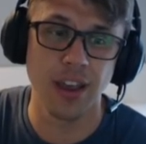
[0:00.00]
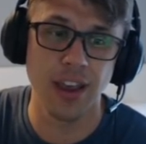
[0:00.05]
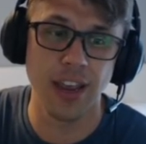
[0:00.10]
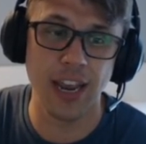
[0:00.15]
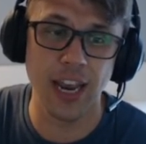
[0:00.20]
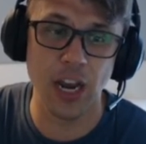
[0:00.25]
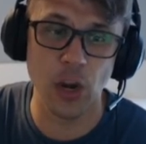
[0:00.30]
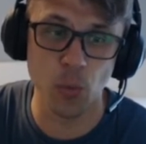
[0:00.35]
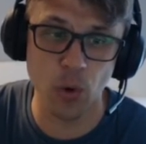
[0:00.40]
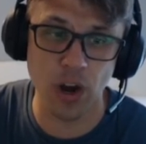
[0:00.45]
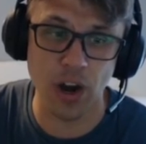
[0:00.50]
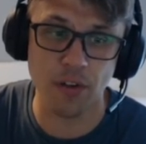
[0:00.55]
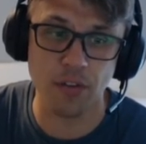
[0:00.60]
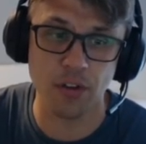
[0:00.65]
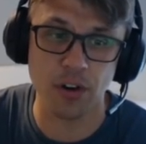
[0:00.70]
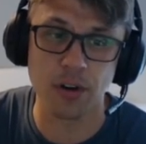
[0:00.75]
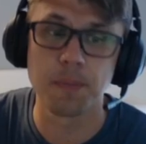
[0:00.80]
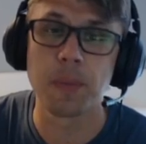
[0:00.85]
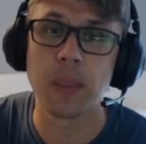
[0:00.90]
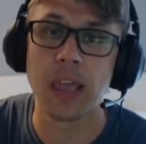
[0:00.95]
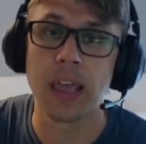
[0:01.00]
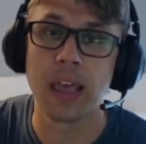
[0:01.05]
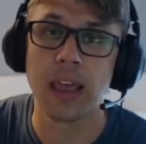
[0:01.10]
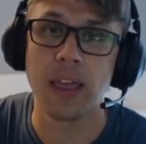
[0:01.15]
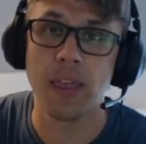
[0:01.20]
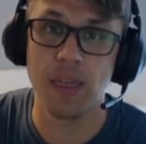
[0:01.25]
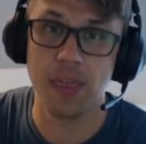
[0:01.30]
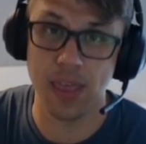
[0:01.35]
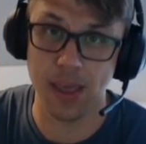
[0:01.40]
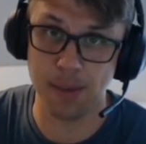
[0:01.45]
and wherever
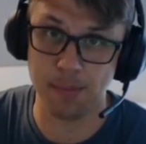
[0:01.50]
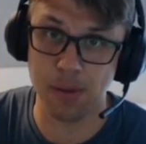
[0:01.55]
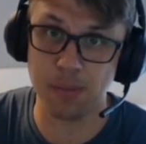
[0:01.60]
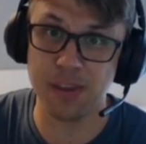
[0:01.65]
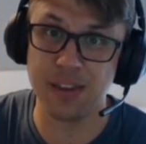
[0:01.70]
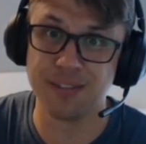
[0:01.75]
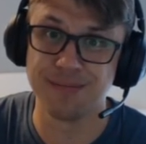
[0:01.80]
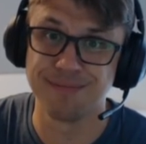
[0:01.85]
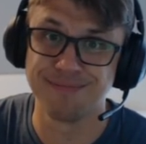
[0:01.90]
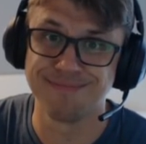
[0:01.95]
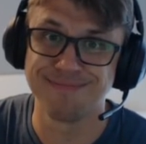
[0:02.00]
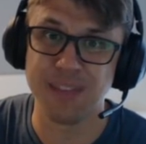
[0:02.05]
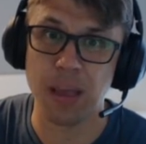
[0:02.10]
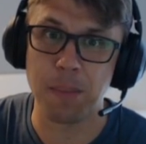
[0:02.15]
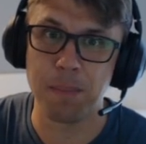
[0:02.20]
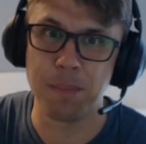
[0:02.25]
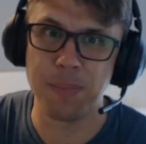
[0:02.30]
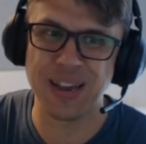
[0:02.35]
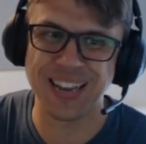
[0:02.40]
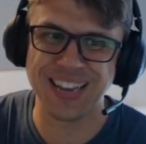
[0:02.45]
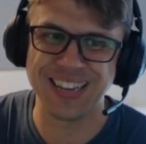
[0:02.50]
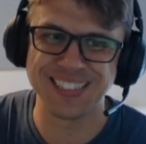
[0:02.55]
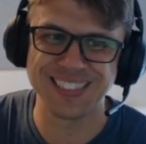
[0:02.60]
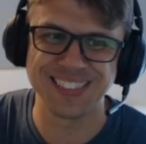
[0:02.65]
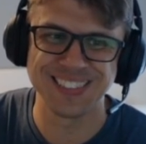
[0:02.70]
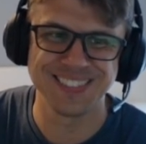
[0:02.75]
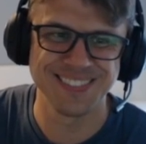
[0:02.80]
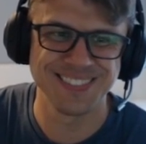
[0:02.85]
that may be. Bye, guys.